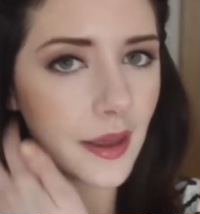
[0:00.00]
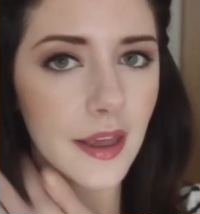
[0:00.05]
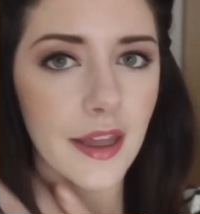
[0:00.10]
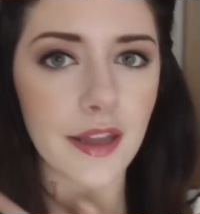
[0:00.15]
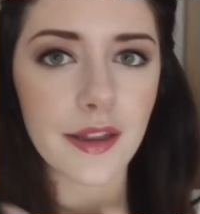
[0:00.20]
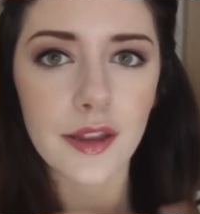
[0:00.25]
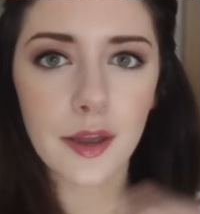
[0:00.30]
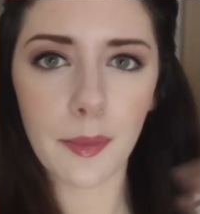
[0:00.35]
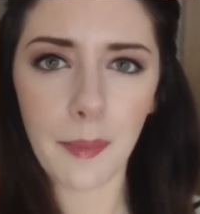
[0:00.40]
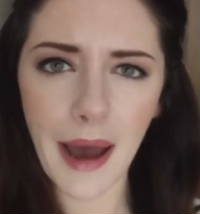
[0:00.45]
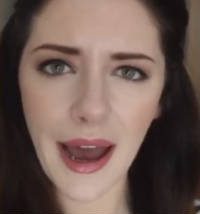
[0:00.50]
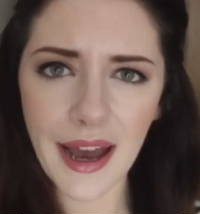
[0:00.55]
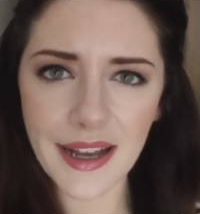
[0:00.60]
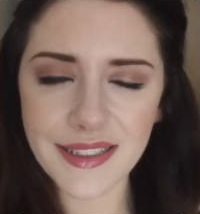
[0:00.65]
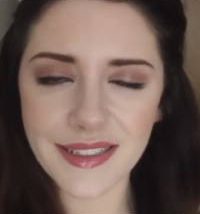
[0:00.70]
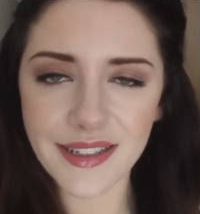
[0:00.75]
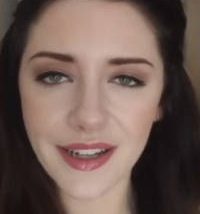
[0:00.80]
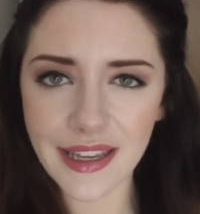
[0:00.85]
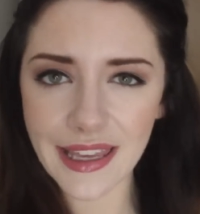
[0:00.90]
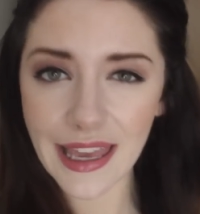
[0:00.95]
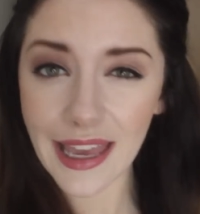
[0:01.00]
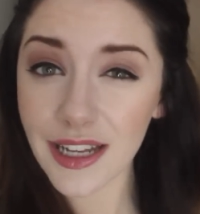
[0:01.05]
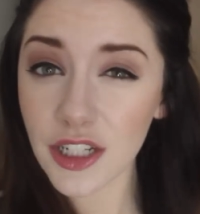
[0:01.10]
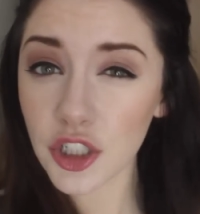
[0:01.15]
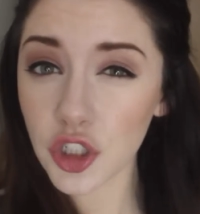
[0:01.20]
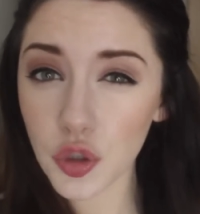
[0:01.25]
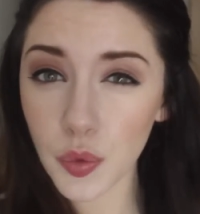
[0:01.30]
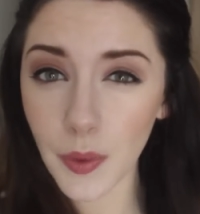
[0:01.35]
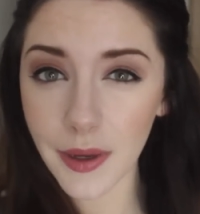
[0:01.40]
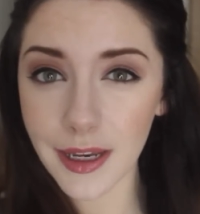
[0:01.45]
in the past, I
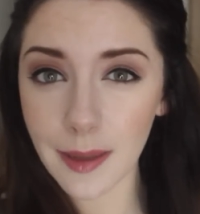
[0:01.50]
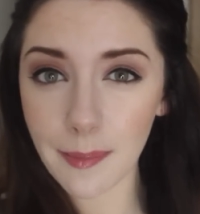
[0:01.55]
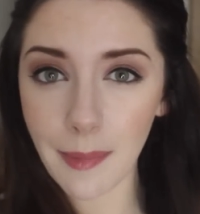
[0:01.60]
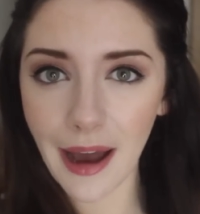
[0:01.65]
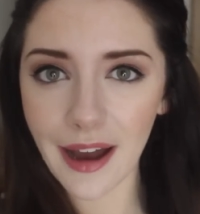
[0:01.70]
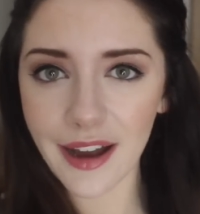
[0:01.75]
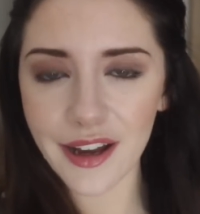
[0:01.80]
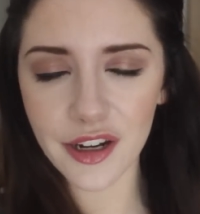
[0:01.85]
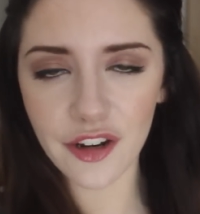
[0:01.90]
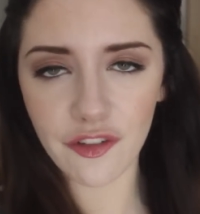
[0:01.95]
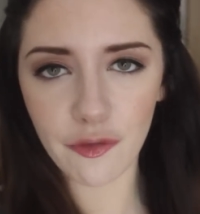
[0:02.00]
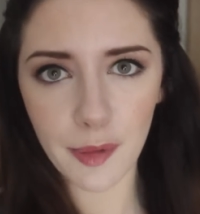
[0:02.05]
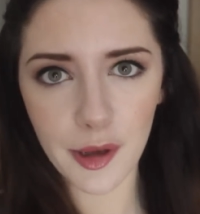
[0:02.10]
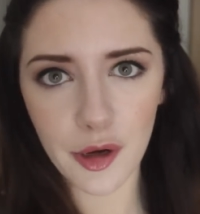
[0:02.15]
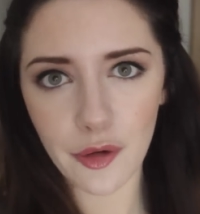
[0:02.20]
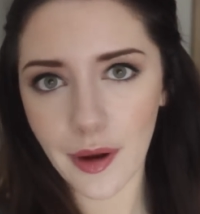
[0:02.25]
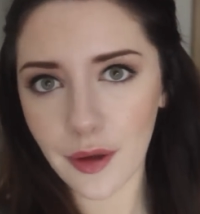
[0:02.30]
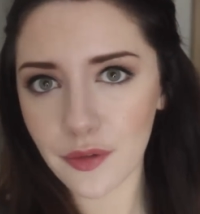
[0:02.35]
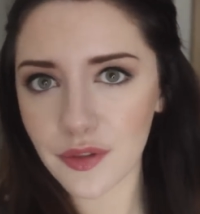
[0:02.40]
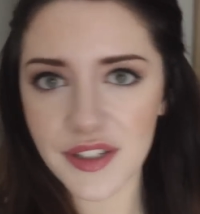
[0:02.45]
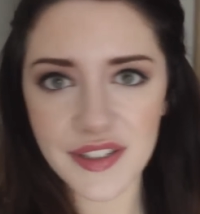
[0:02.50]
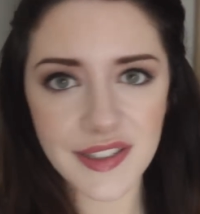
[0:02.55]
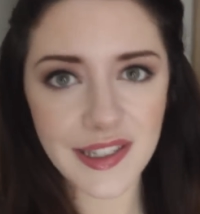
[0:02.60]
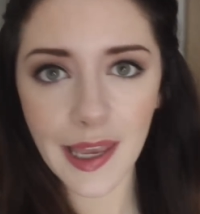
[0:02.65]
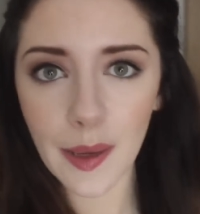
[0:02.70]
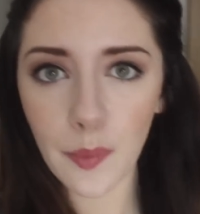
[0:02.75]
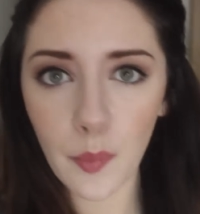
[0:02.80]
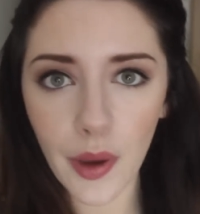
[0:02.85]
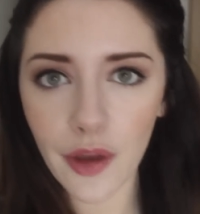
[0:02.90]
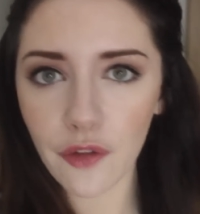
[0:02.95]
gained 20 back and I've been around the
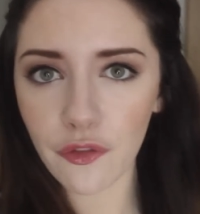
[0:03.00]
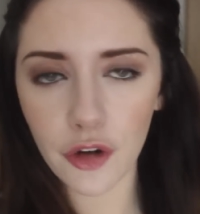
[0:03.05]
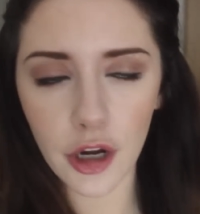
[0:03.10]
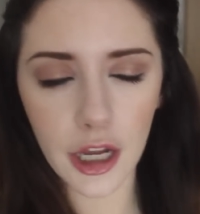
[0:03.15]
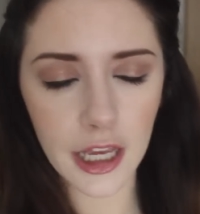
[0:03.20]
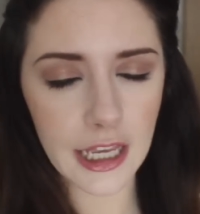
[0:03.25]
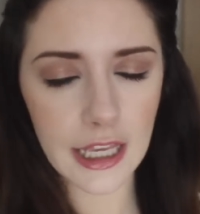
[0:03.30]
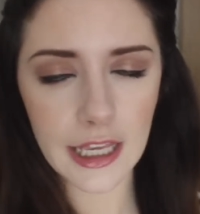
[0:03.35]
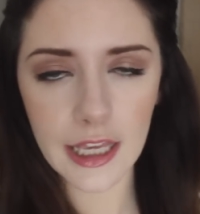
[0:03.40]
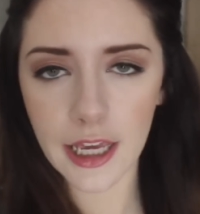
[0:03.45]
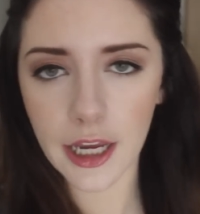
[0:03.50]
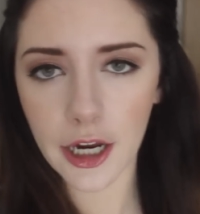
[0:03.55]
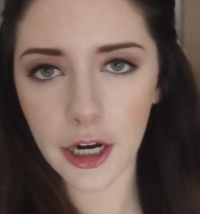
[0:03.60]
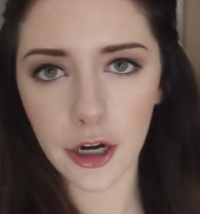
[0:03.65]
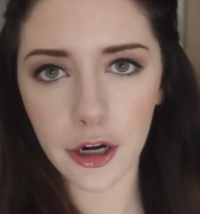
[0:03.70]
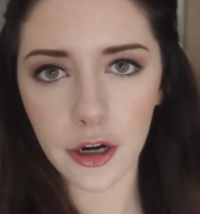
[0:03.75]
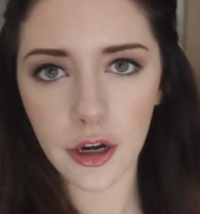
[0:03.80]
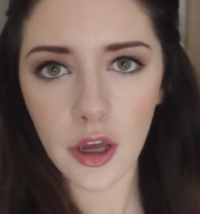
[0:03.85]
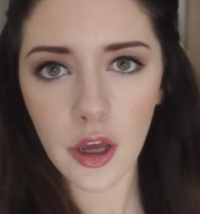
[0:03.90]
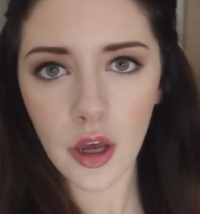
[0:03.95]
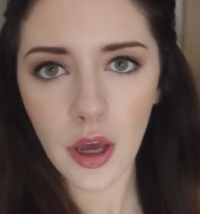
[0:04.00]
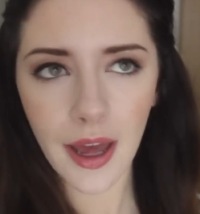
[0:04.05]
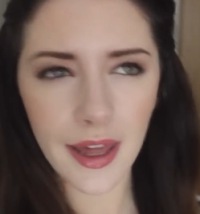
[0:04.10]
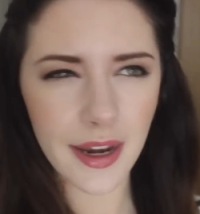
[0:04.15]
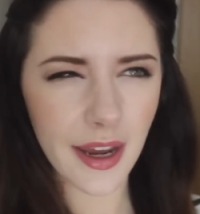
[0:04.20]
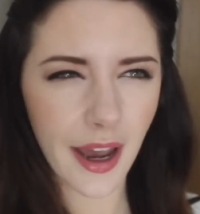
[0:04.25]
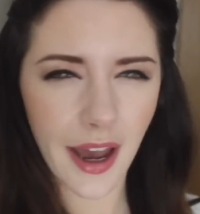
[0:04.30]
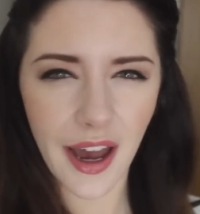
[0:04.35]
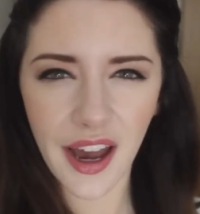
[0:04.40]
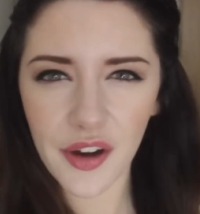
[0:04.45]
same weight for like a year
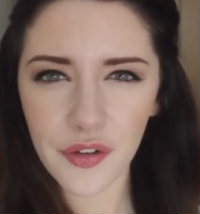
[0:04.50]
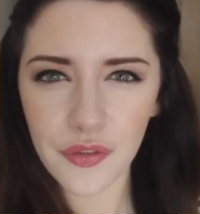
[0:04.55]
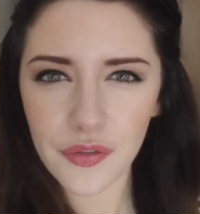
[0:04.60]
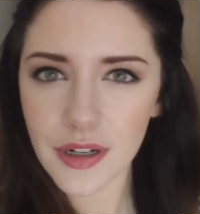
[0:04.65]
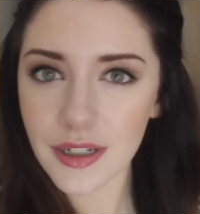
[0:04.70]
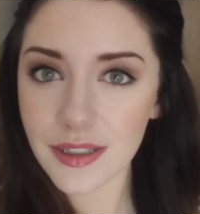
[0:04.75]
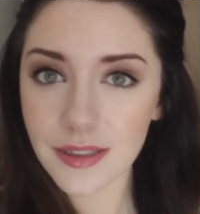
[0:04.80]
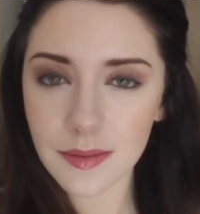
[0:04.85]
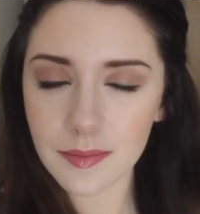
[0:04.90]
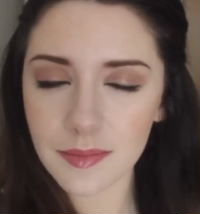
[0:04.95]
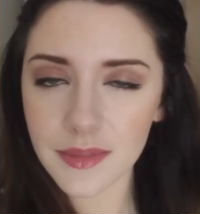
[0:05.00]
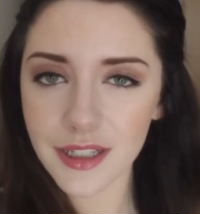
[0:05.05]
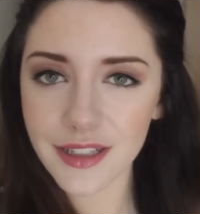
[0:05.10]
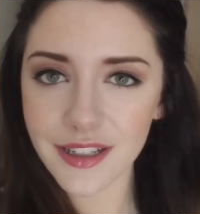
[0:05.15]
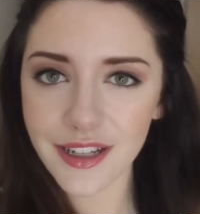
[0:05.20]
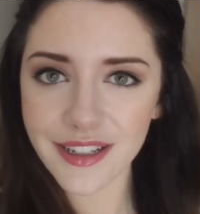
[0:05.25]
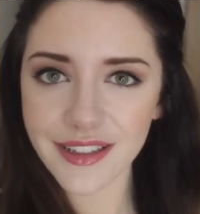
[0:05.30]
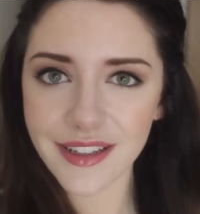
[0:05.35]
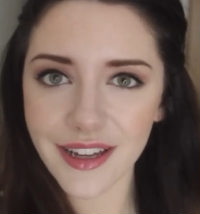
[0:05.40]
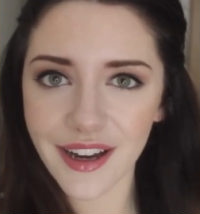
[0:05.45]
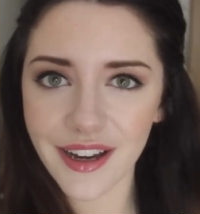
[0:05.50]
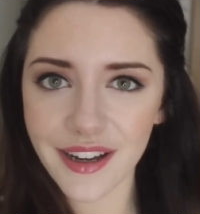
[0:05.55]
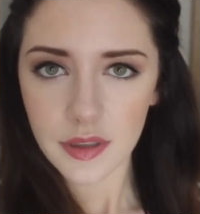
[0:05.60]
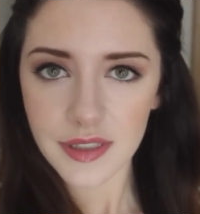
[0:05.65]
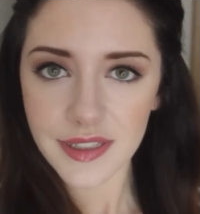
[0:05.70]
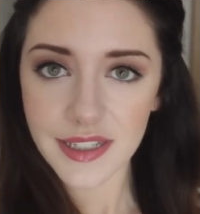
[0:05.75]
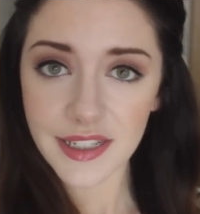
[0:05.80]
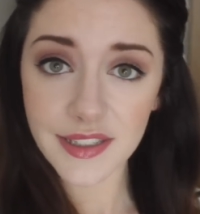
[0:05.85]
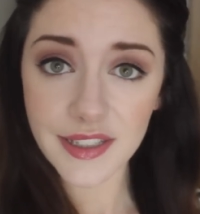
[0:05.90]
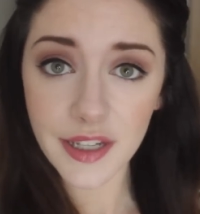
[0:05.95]
and a half or something like that.
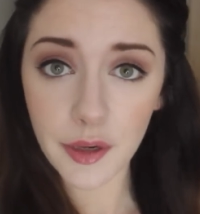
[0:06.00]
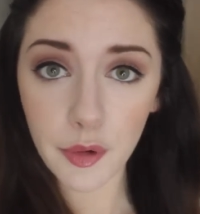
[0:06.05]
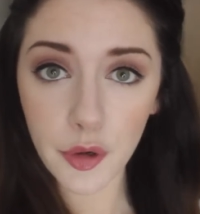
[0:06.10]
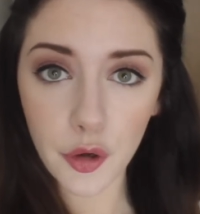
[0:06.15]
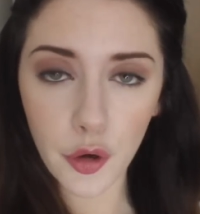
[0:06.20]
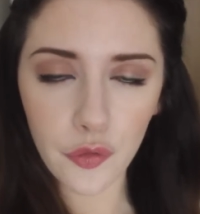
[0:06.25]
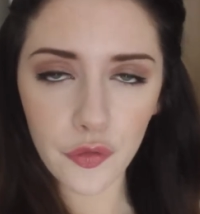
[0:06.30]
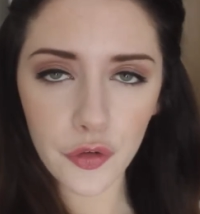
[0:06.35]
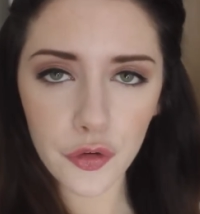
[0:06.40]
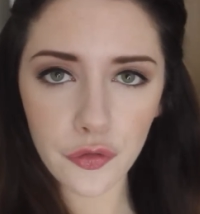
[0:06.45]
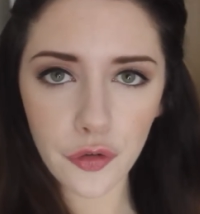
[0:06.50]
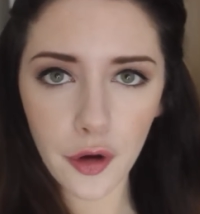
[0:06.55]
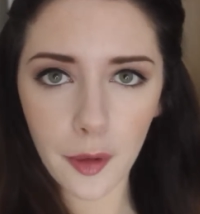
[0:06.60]
Since I recovered